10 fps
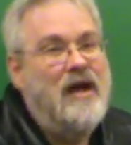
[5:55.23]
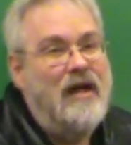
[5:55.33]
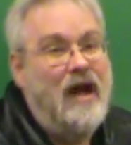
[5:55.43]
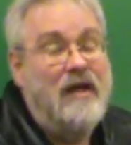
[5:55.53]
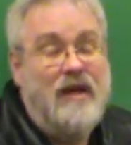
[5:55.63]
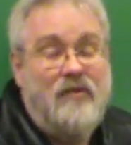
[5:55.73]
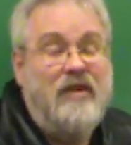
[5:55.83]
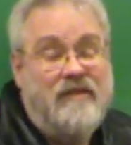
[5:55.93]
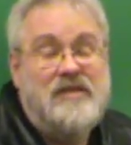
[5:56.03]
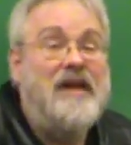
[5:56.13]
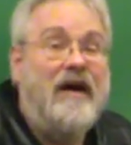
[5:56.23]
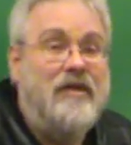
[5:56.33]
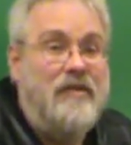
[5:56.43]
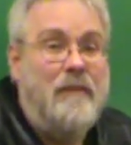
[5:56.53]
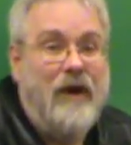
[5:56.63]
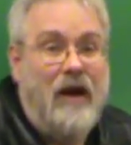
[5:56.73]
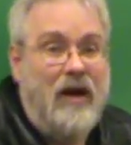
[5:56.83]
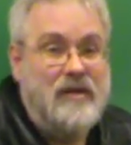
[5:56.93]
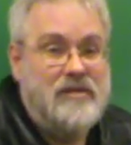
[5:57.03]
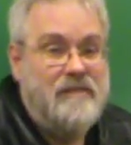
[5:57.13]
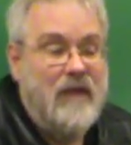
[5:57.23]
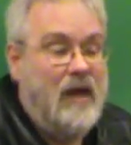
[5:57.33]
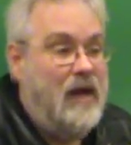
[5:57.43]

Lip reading: that would have astounded their parents.